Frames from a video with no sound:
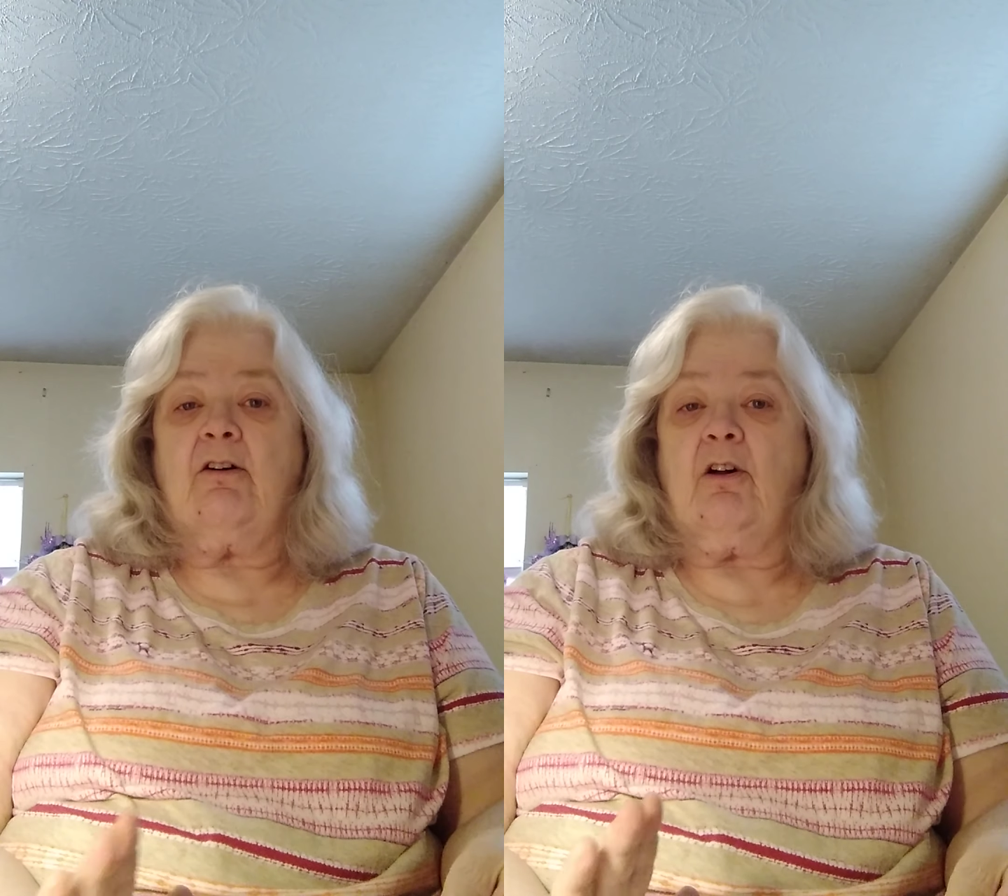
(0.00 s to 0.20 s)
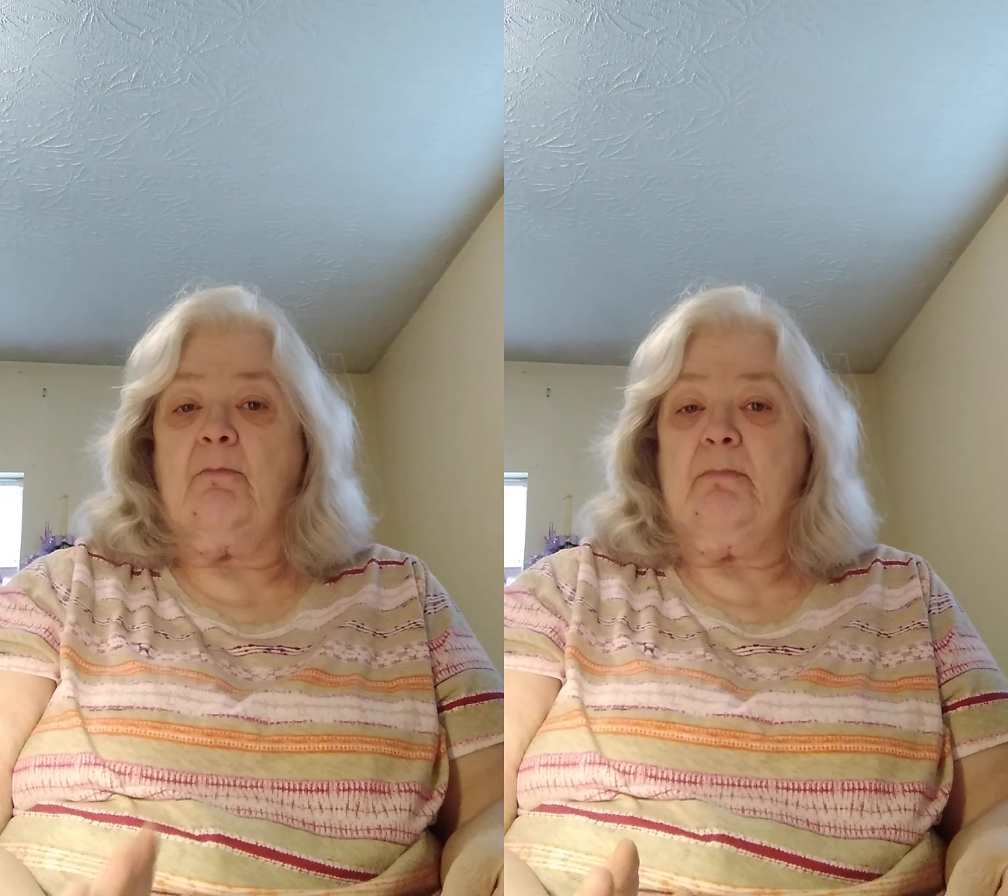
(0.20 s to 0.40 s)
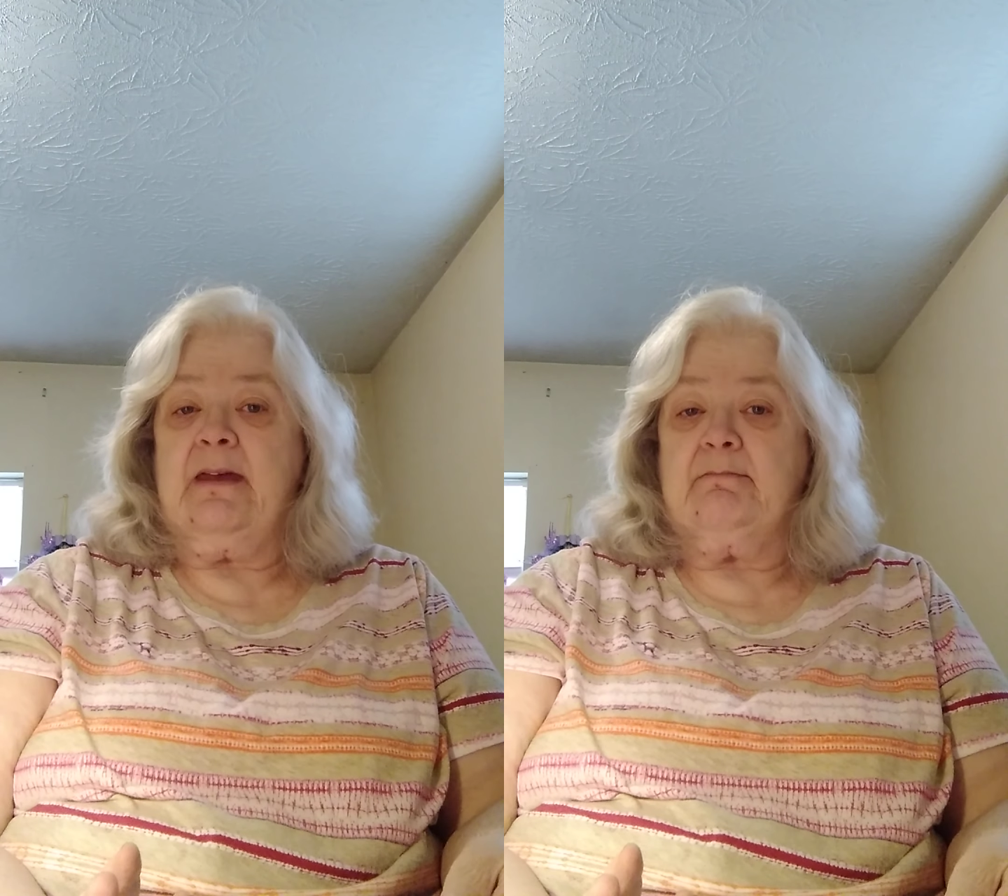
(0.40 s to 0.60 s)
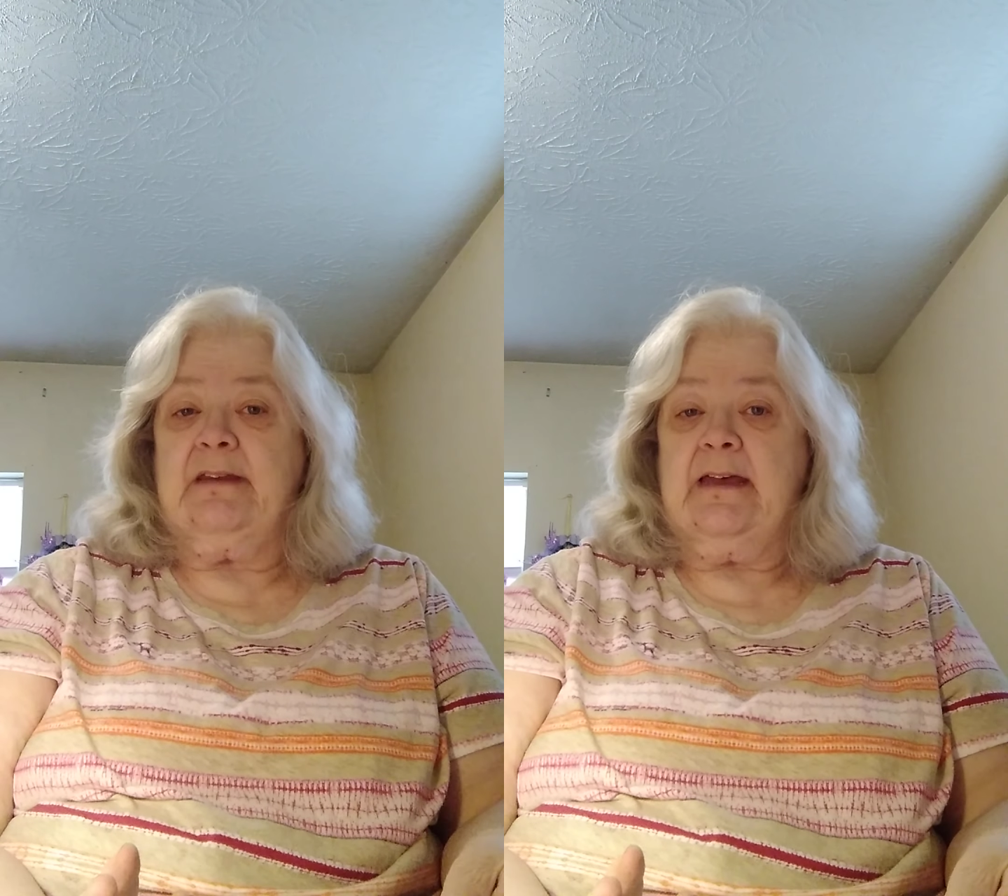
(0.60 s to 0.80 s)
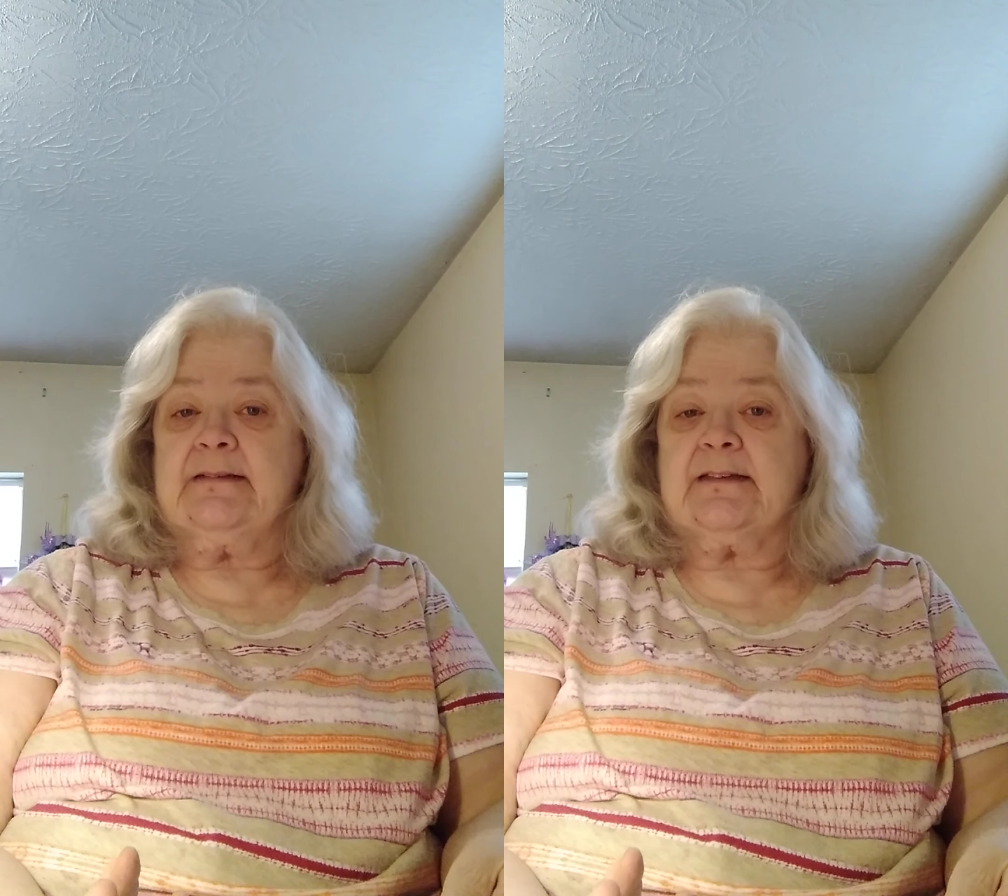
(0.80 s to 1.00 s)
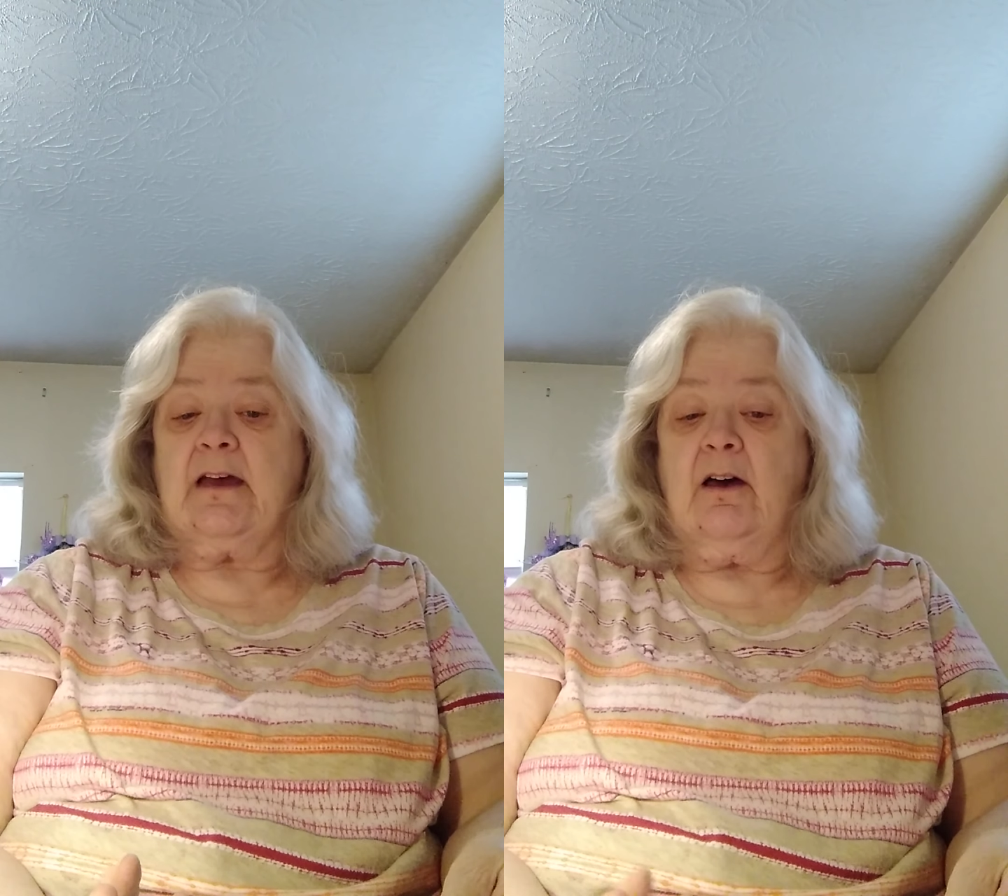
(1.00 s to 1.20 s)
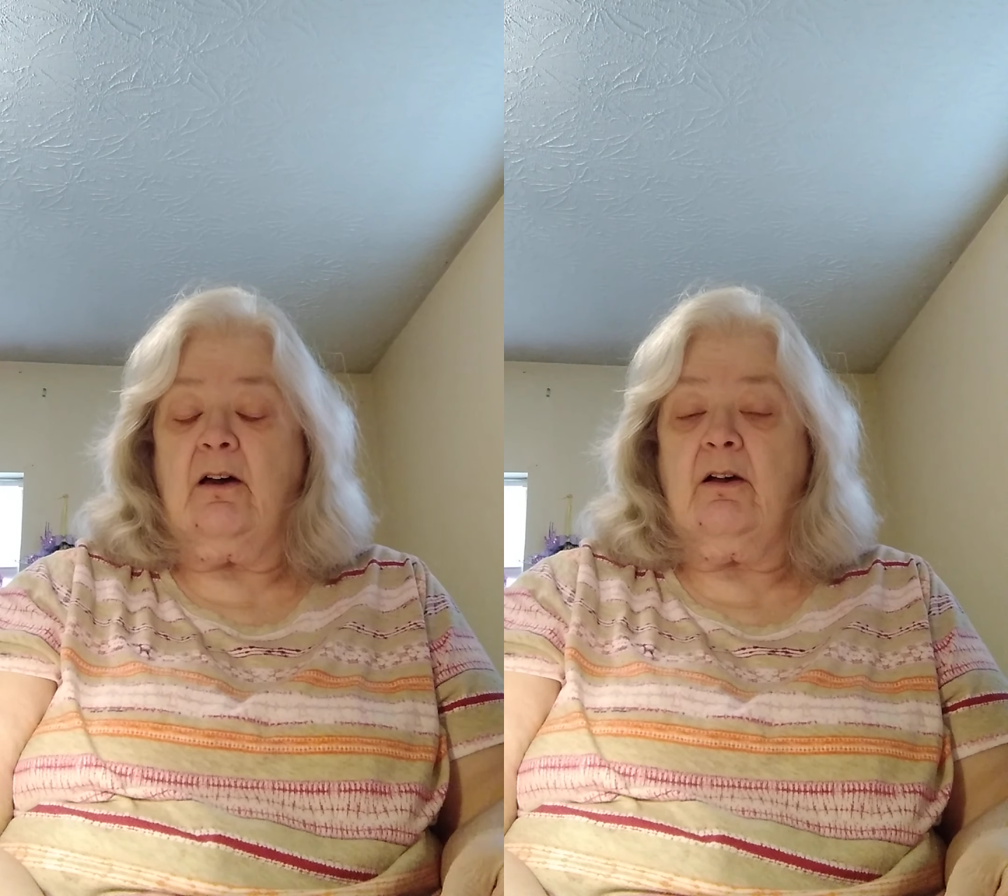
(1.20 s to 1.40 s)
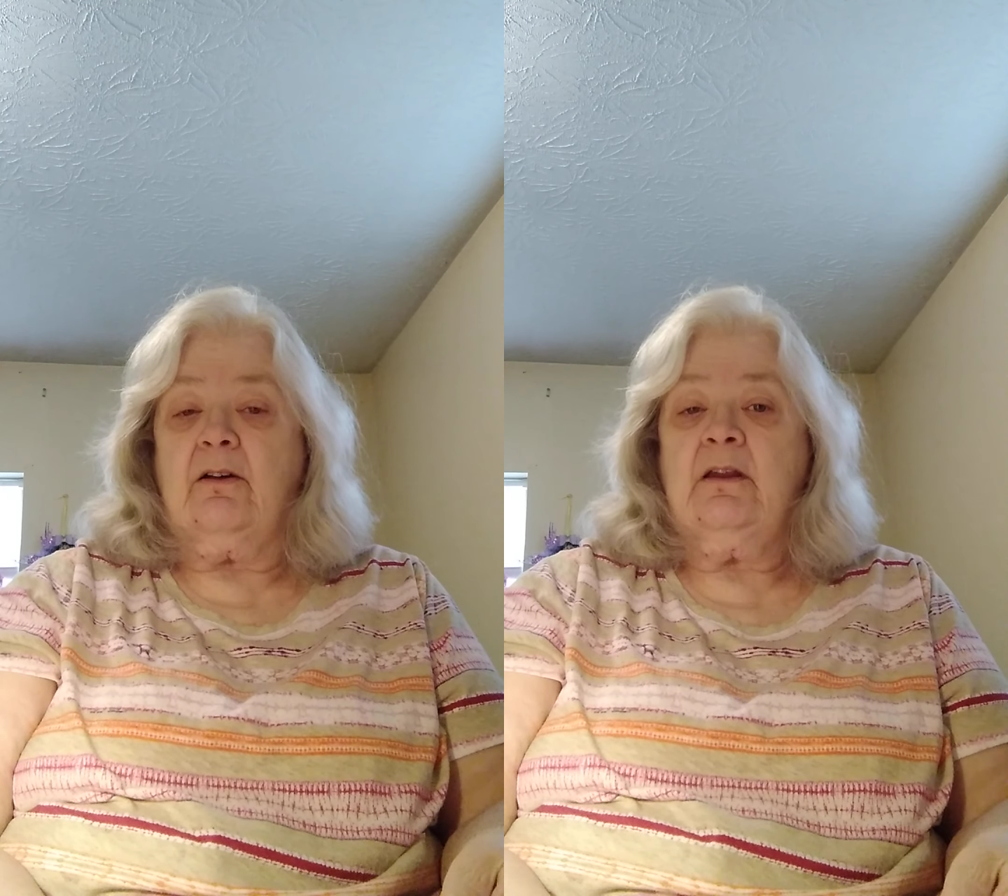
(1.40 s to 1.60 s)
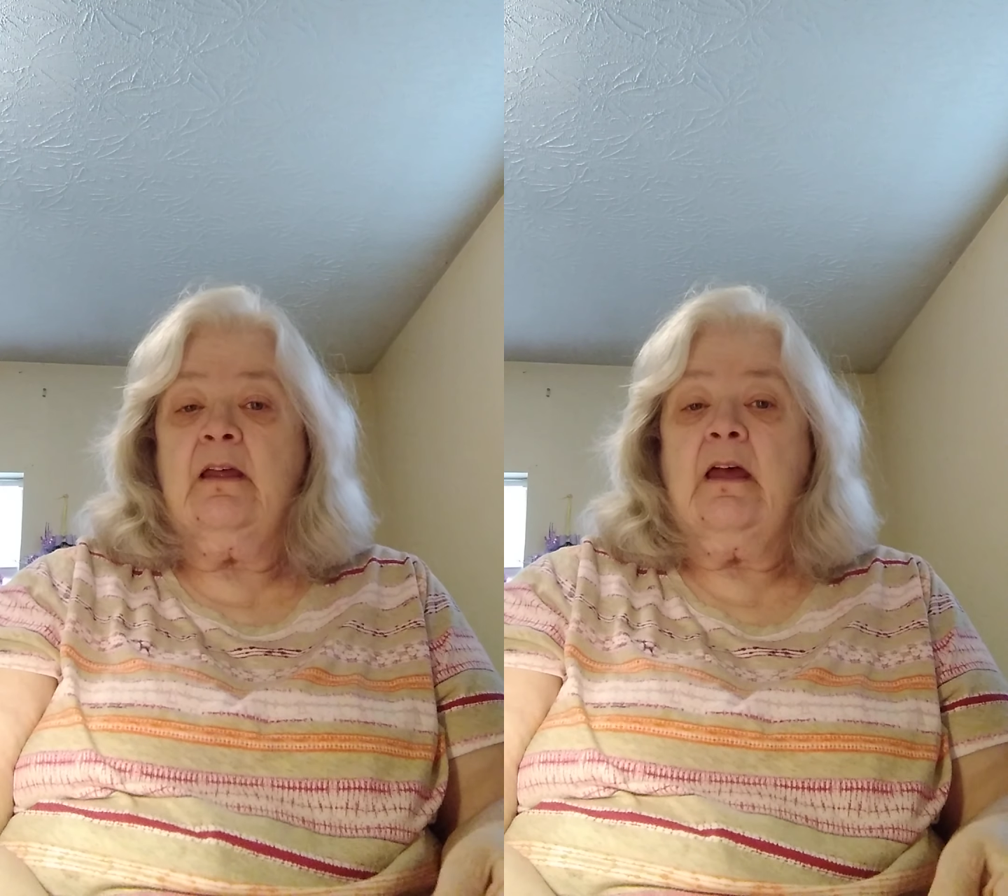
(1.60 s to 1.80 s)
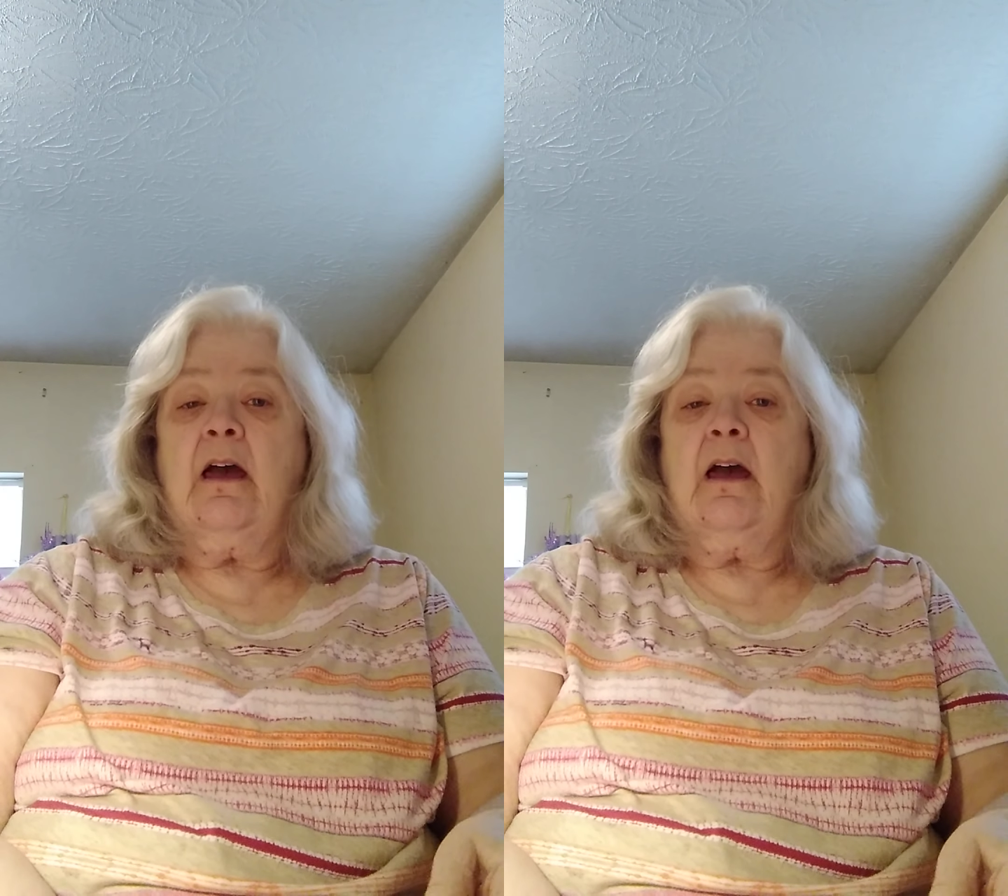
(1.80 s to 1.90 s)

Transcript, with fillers: or Memdex card